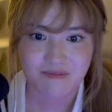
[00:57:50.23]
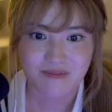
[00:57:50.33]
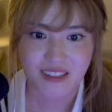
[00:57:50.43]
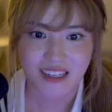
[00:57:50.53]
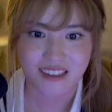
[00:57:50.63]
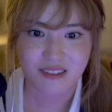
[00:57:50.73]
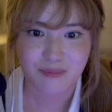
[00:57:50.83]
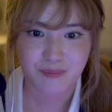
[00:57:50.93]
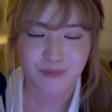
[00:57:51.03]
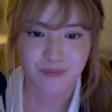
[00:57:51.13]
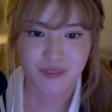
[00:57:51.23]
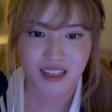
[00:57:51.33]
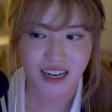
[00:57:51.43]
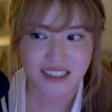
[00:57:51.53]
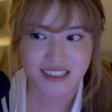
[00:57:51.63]
Like
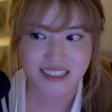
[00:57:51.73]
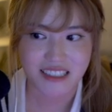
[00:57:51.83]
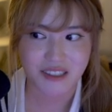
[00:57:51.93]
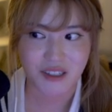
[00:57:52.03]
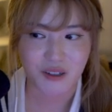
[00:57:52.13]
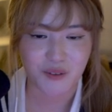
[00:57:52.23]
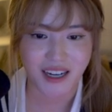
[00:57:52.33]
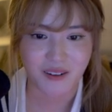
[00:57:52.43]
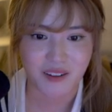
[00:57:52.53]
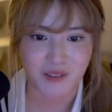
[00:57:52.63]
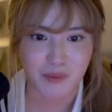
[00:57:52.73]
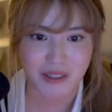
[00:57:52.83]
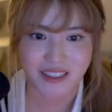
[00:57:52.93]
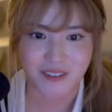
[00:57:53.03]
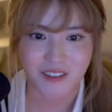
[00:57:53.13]
I just didn't know how it would
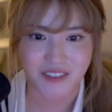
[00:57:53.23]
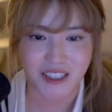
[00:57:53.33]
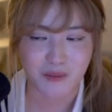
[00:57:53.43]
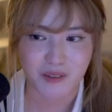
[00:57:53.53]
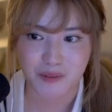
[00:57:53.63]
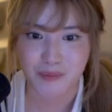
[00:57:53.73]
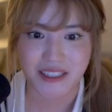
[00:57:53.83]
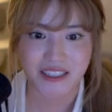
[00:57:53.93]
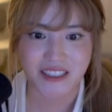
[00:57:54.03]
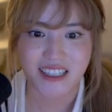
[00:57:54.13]
be or if anyone would be here.